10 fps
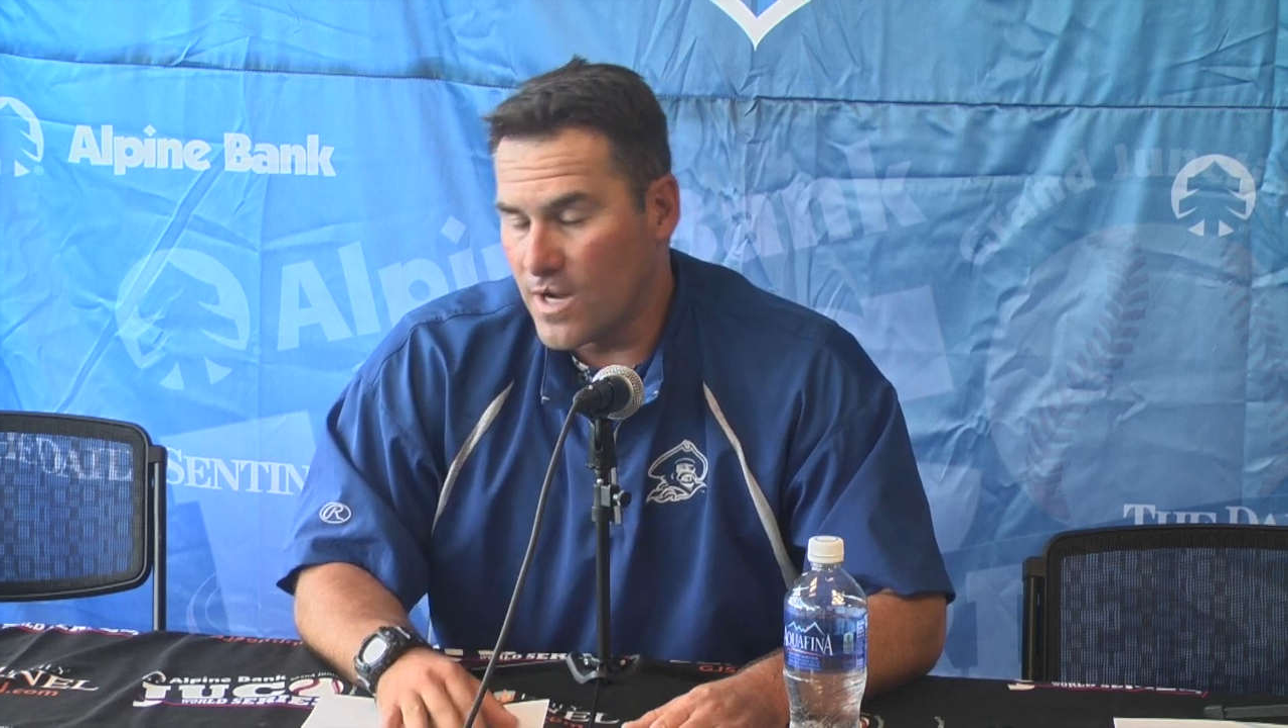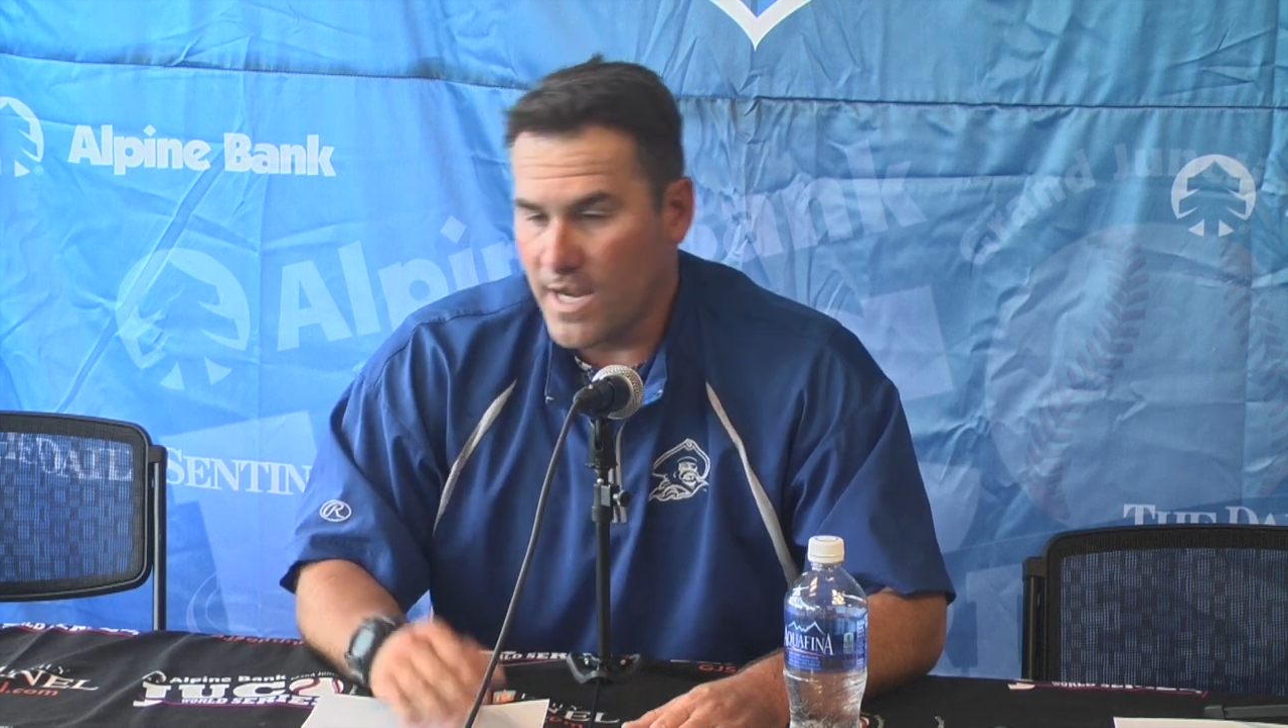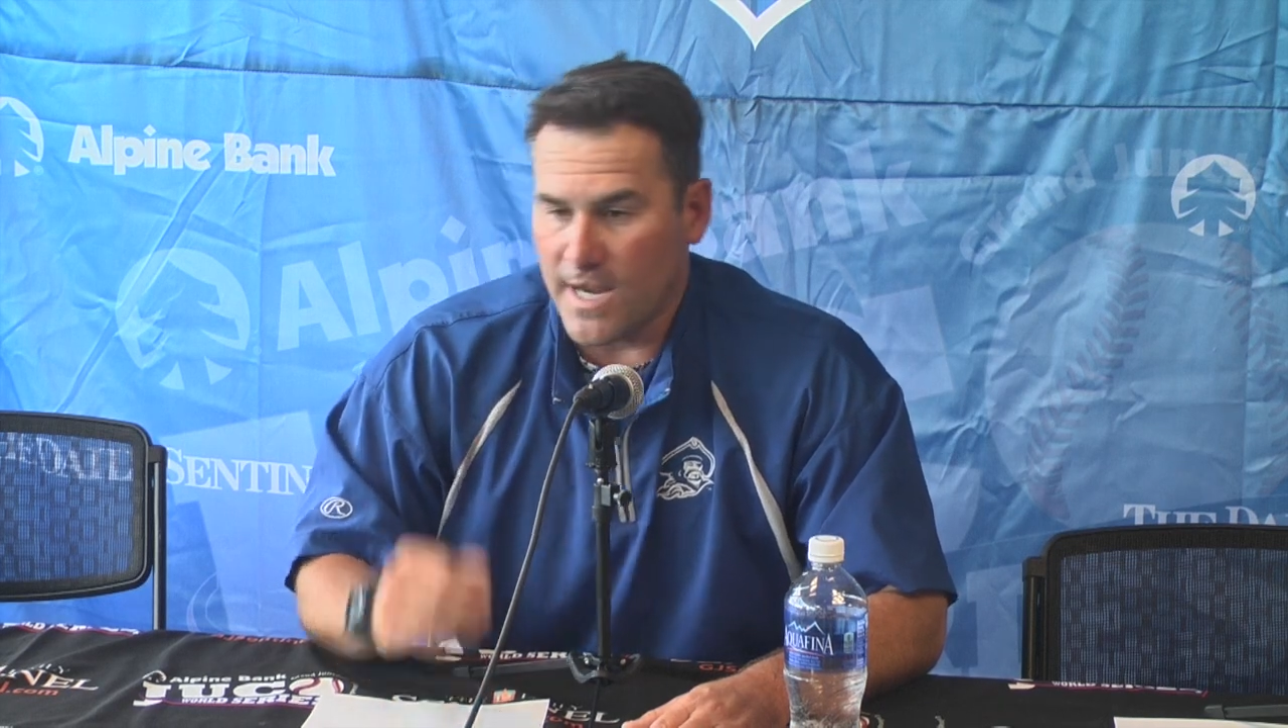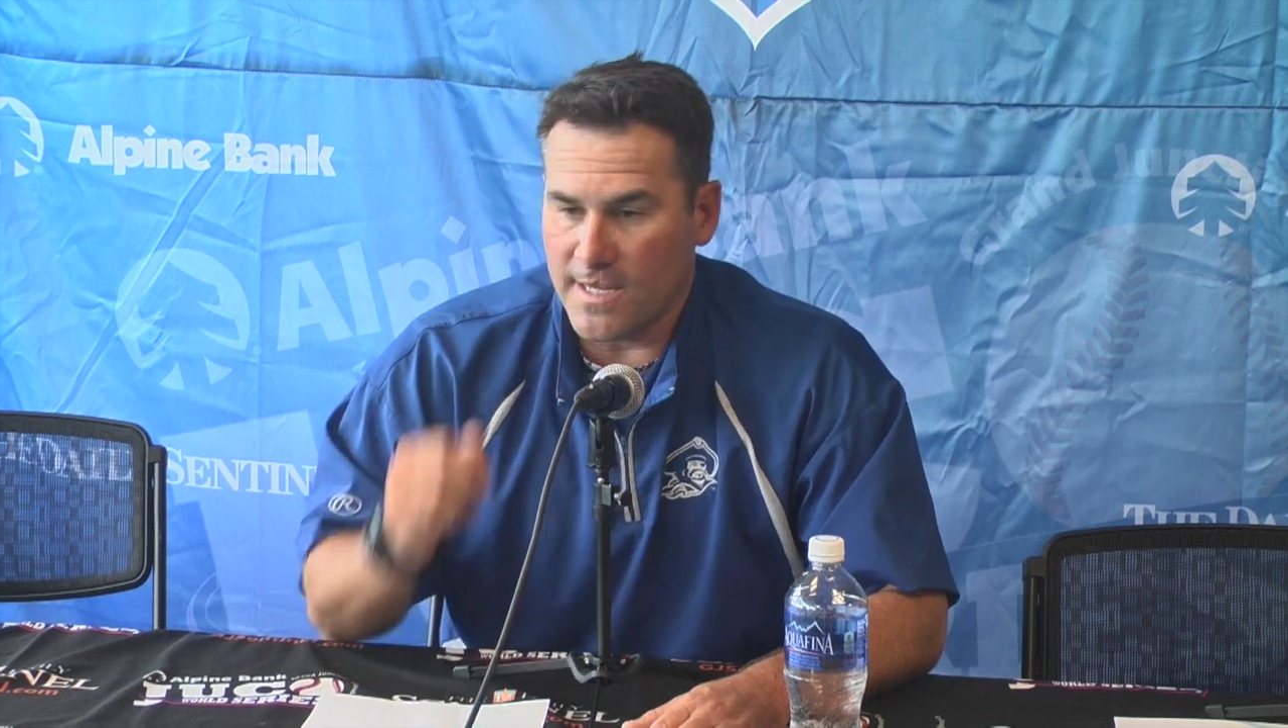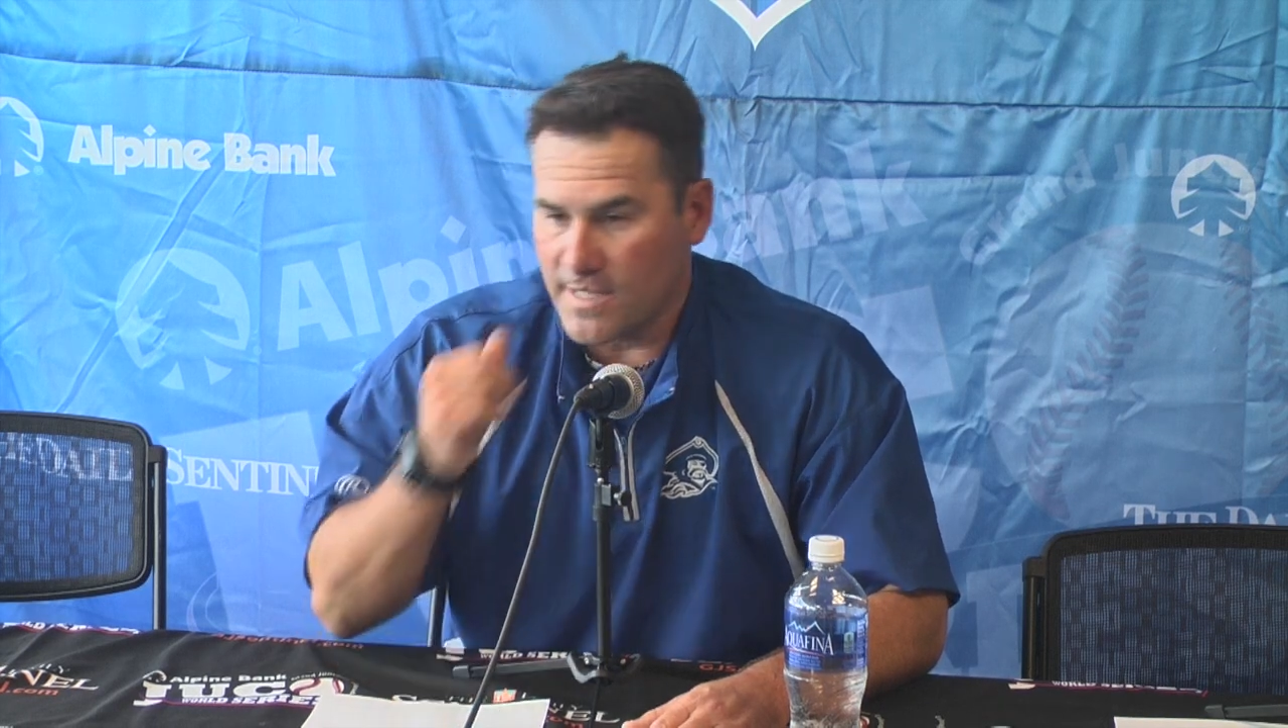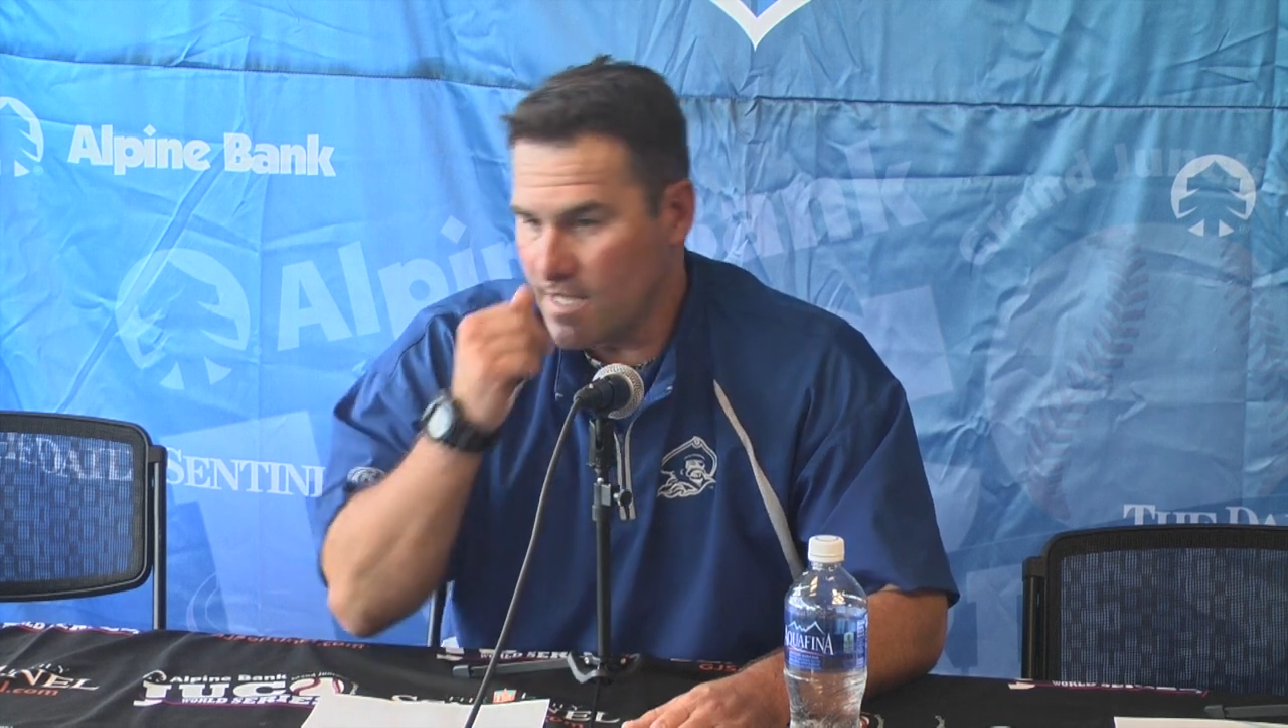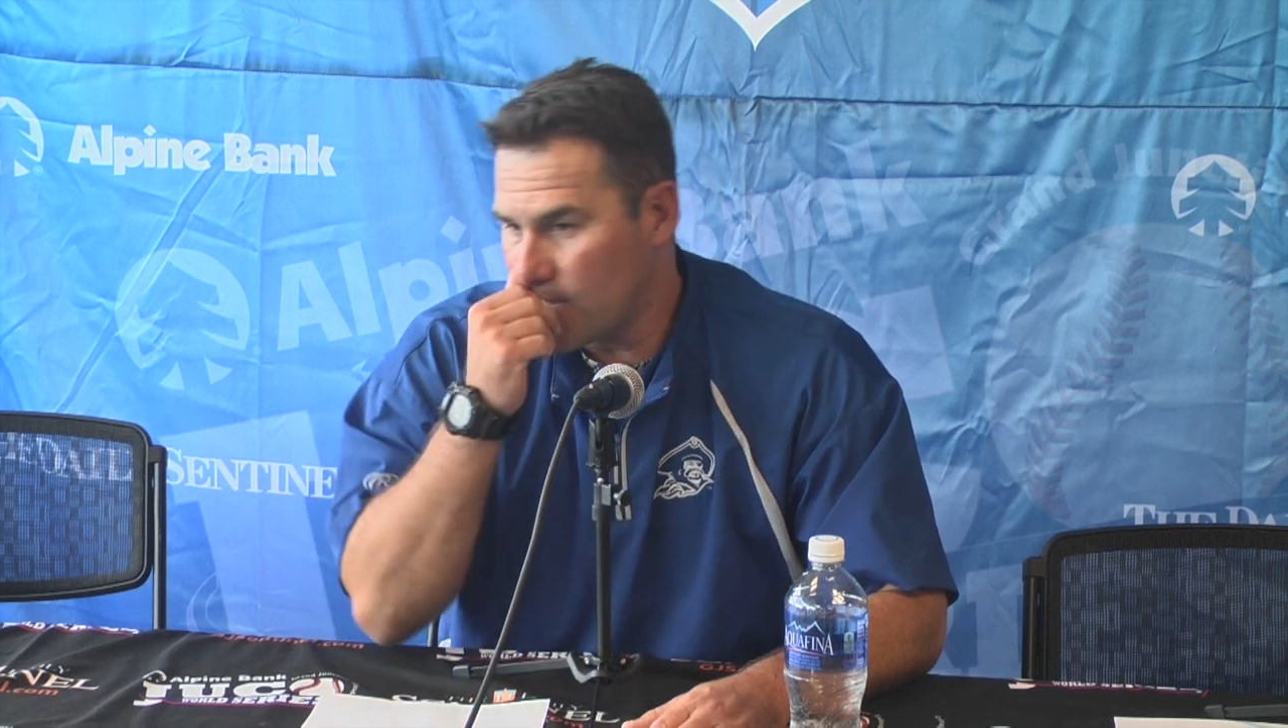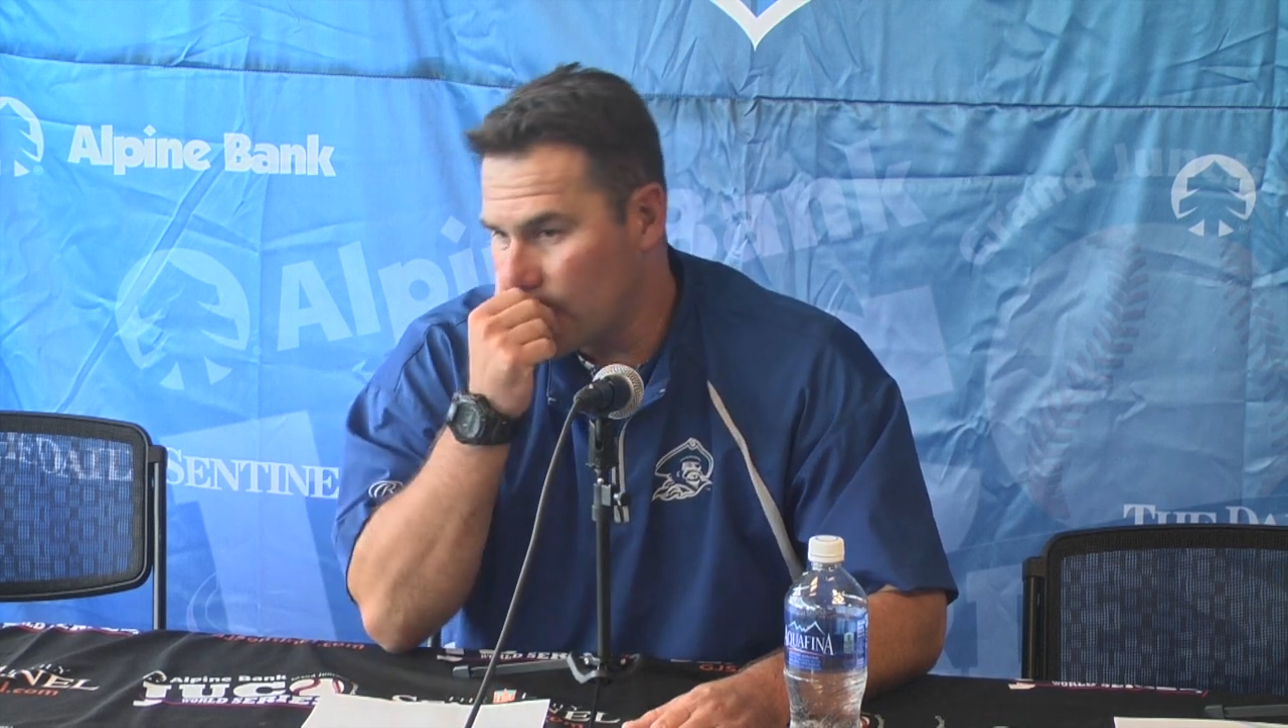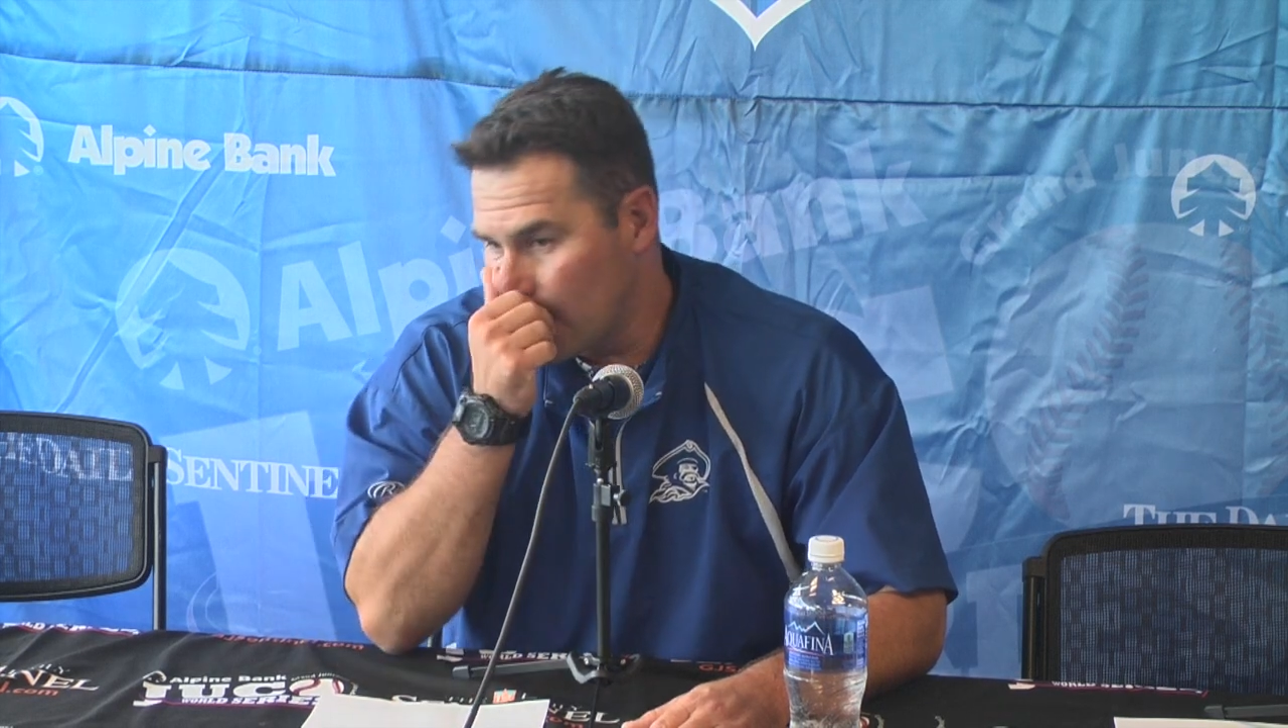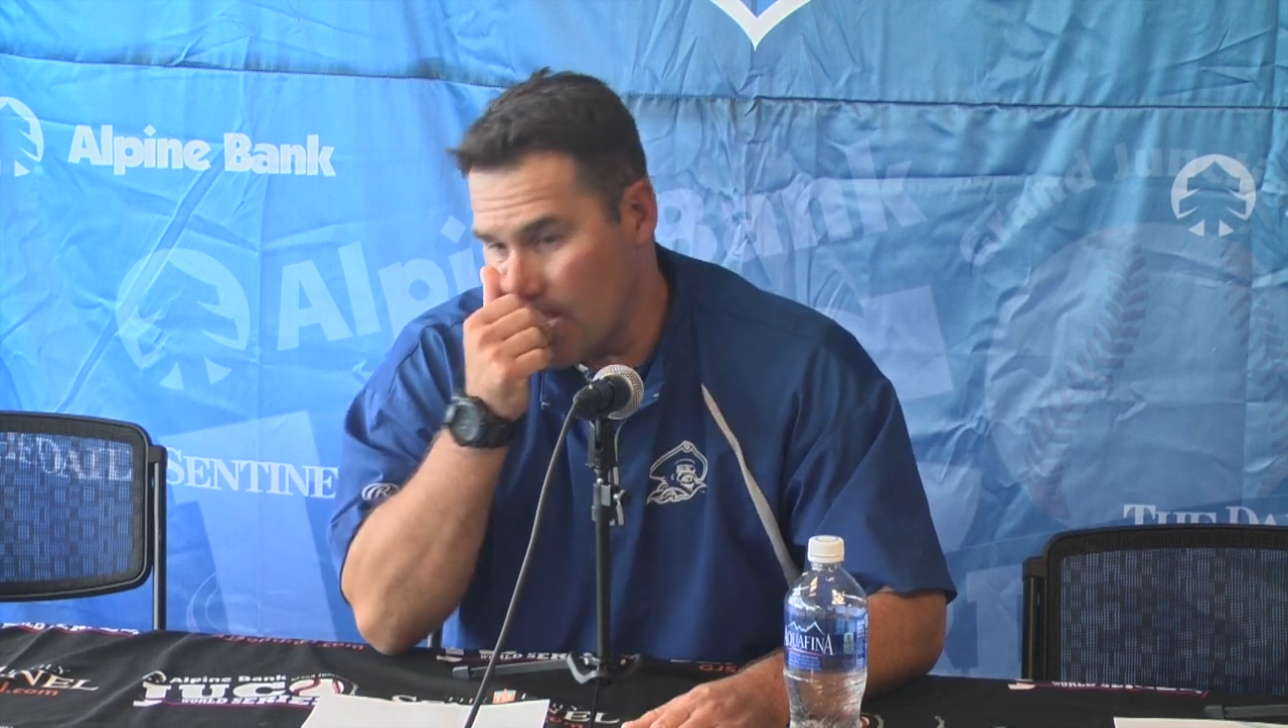I think,